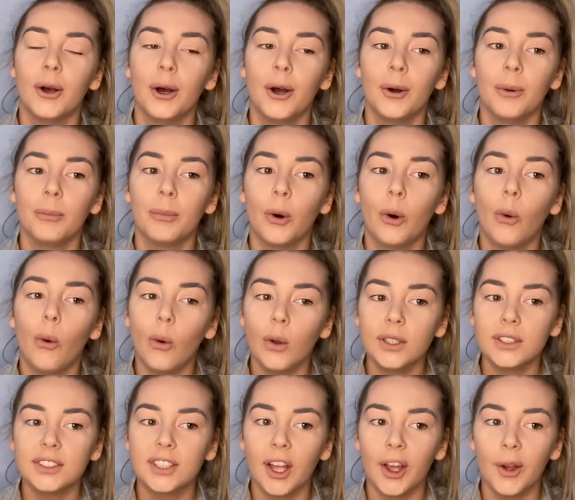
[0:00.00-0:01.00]
But
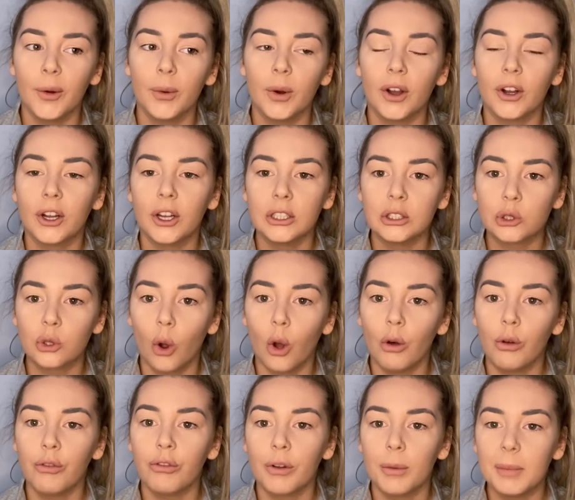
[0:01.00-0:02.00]
also
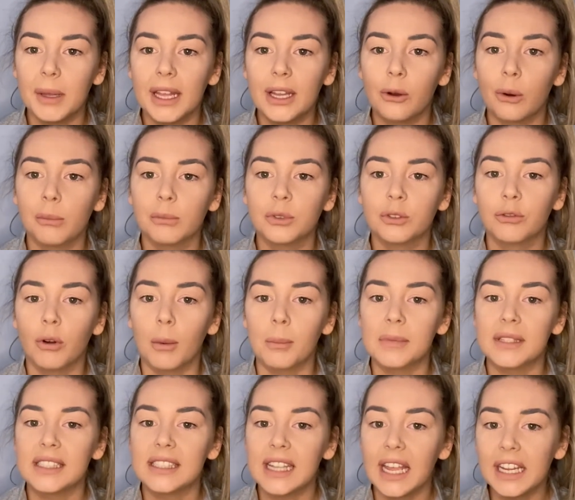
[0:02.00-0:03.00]
control for me comes from
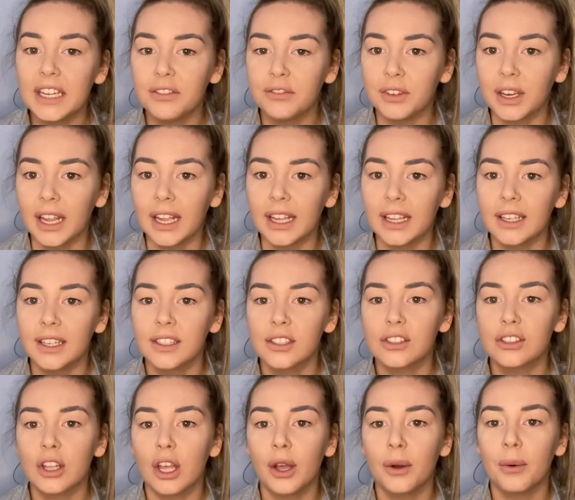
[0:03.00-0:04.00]
safety.
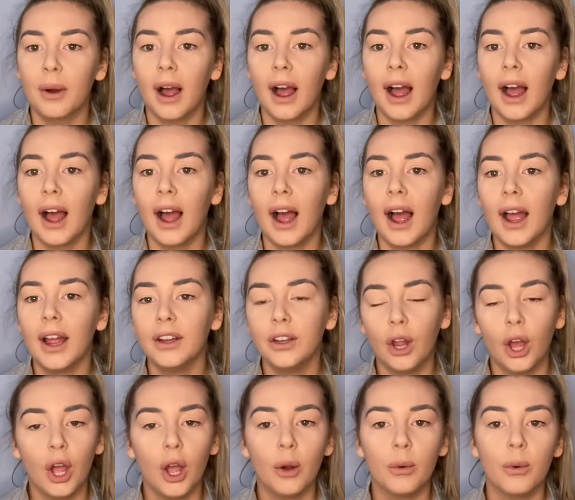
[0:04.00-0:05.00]
So I
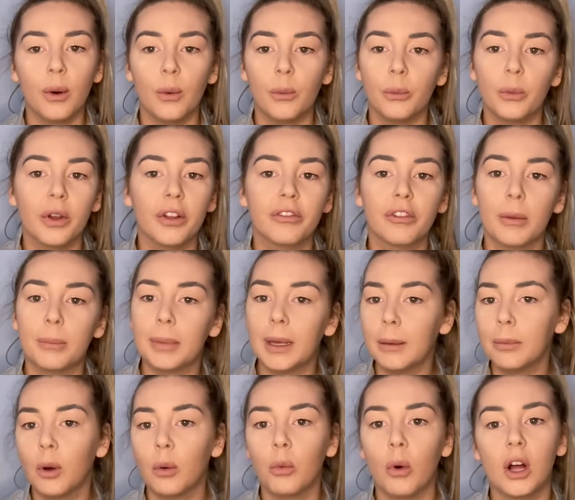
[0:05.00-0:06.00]
know with
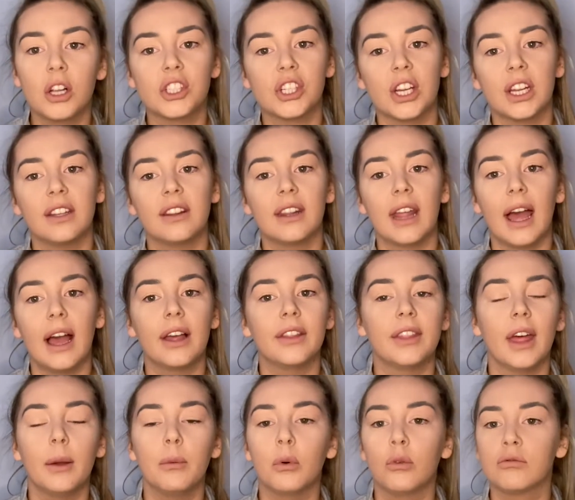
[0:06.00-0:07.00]
people watching that
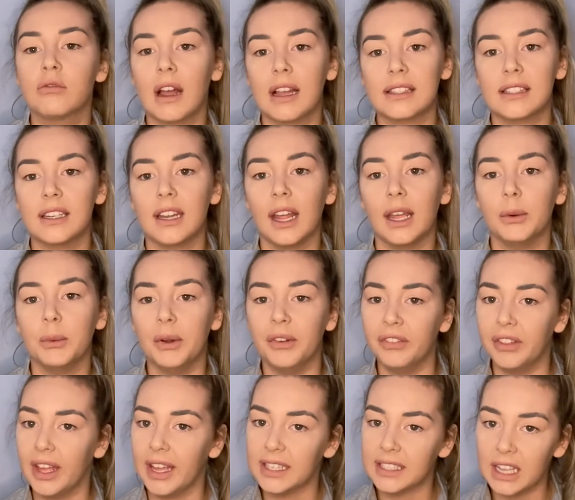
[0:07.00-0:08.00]
they will resonate with
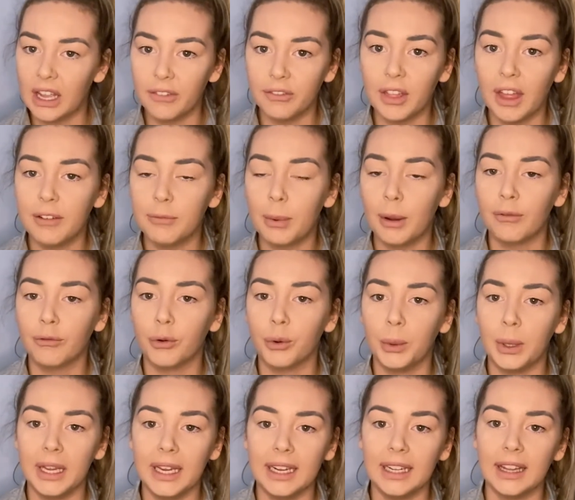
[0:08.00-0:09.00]
this if they've been through
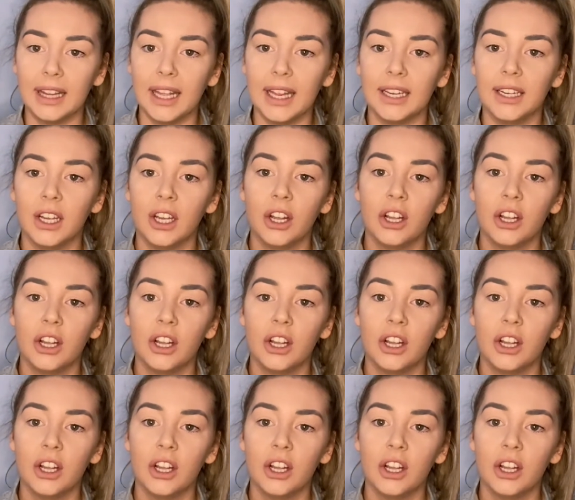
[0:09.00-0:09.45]
healing.